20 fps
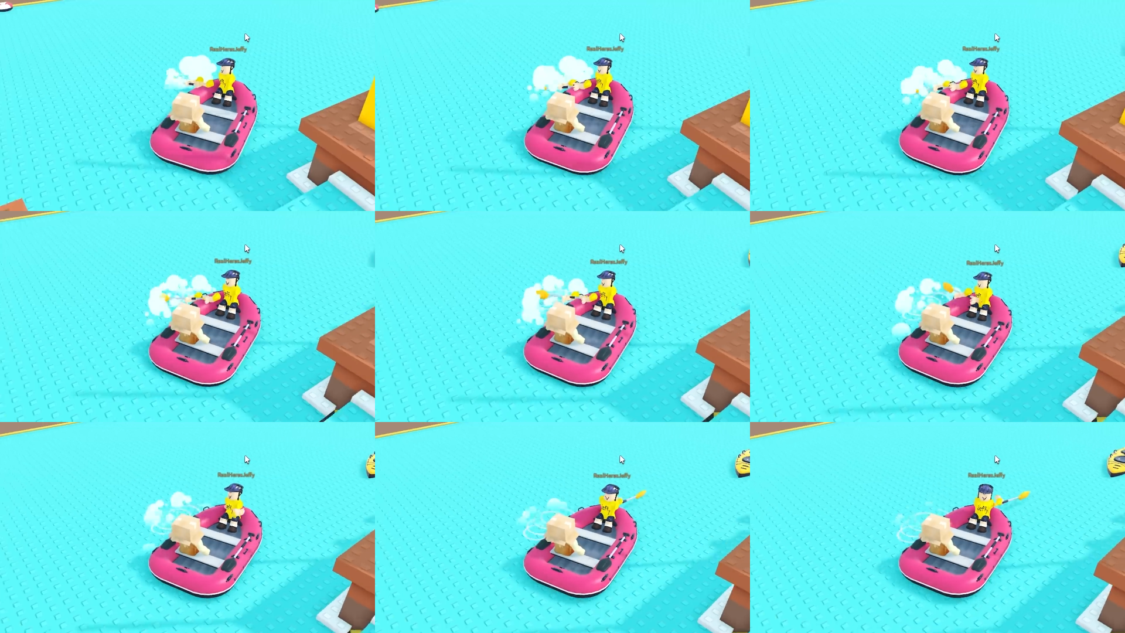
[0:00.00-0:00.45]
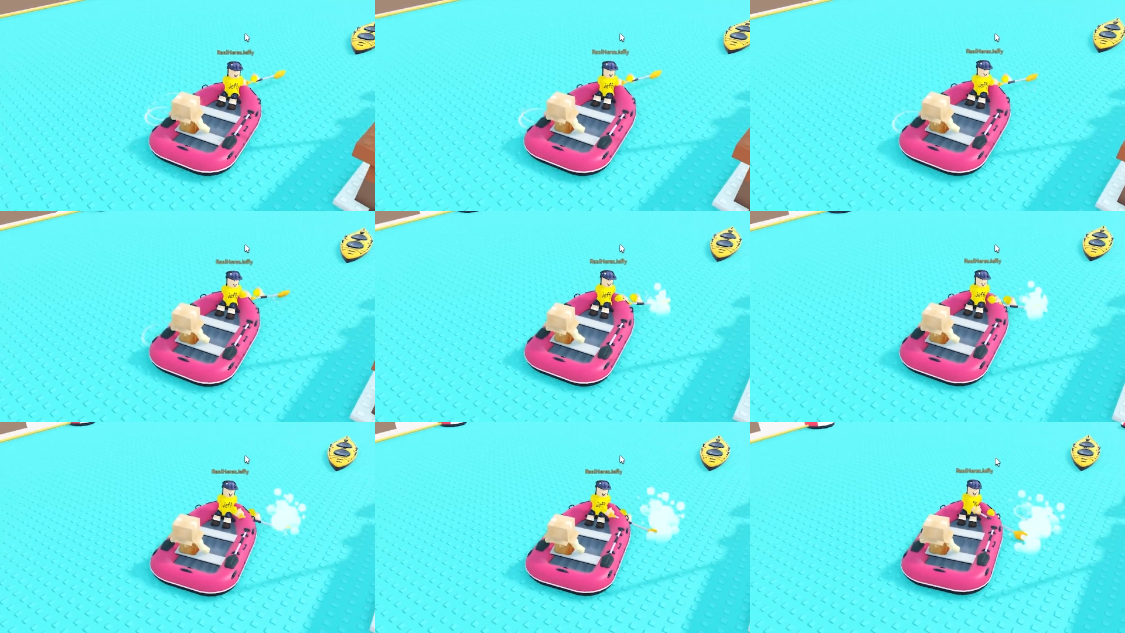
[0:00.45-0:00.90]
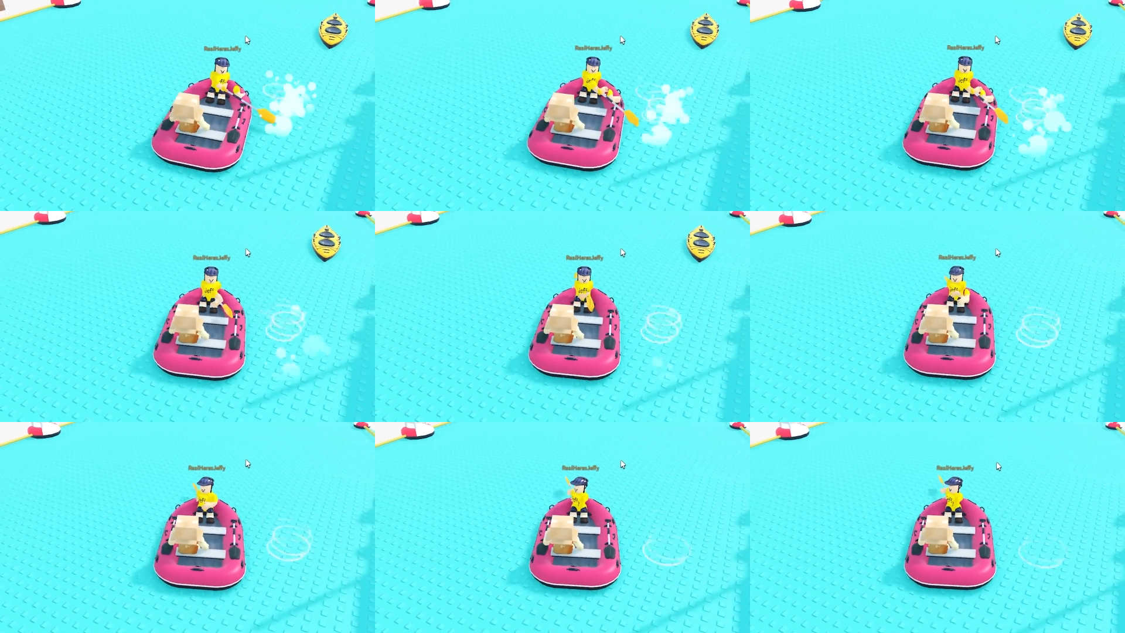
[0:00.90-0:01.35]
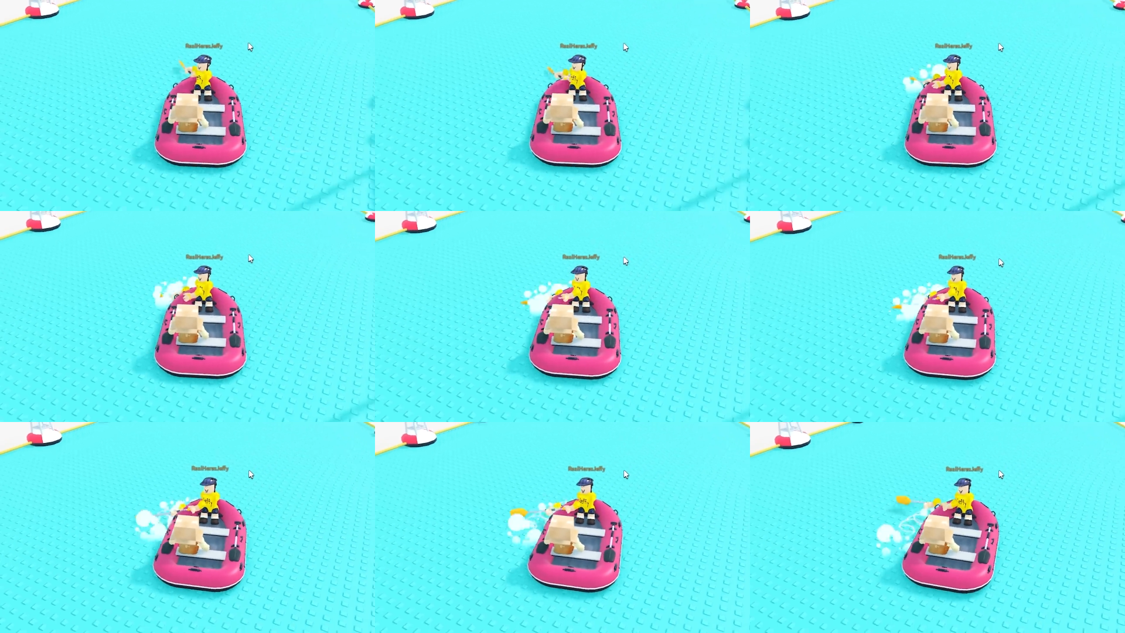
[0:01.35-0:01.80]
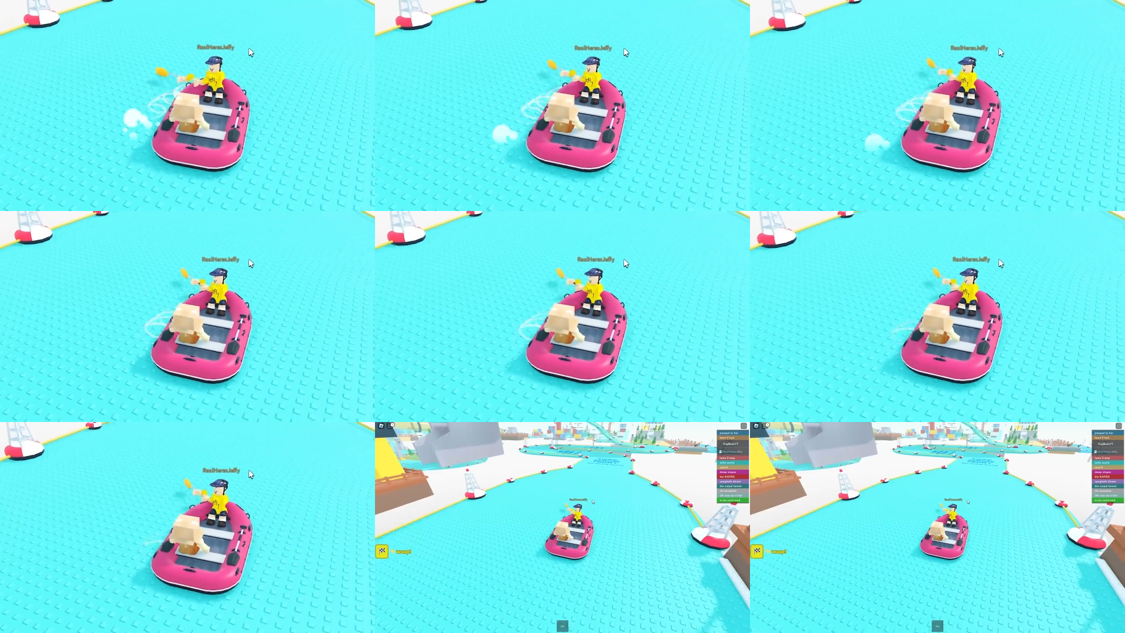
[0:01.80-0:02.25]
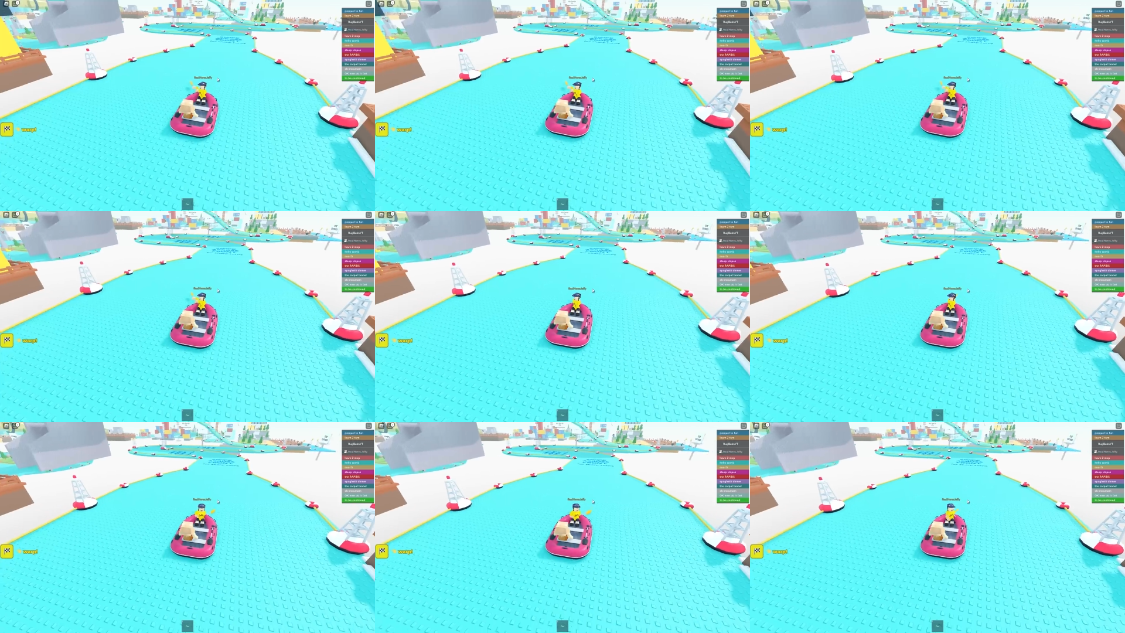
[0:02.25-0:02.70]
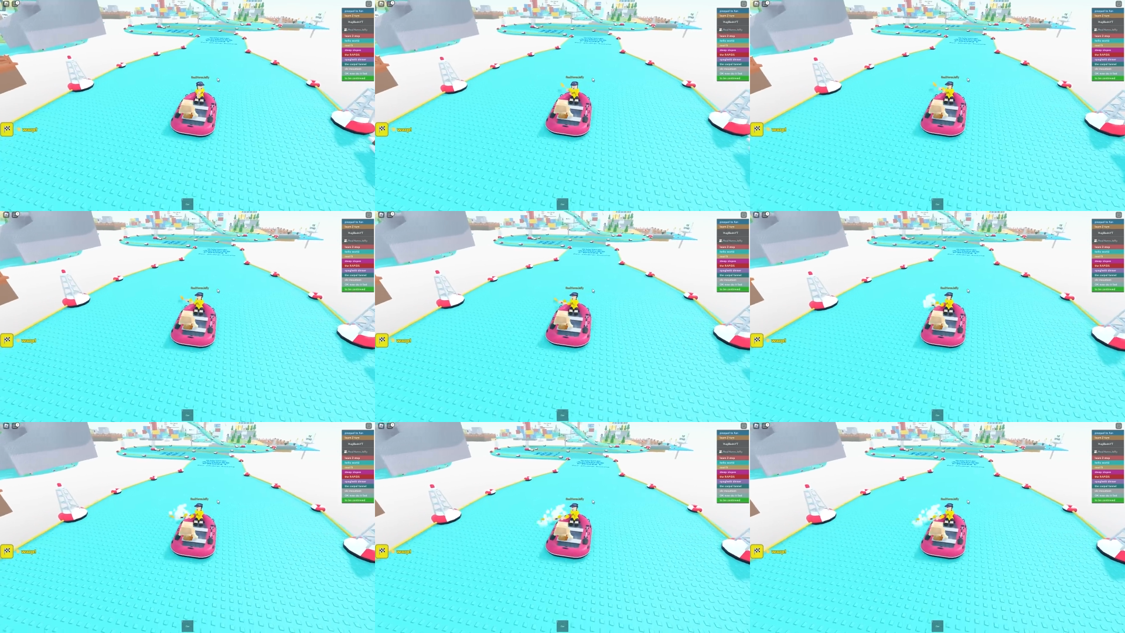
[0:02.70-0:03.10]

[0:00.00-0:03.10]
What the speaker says: No face is visible, so there are no lips to read.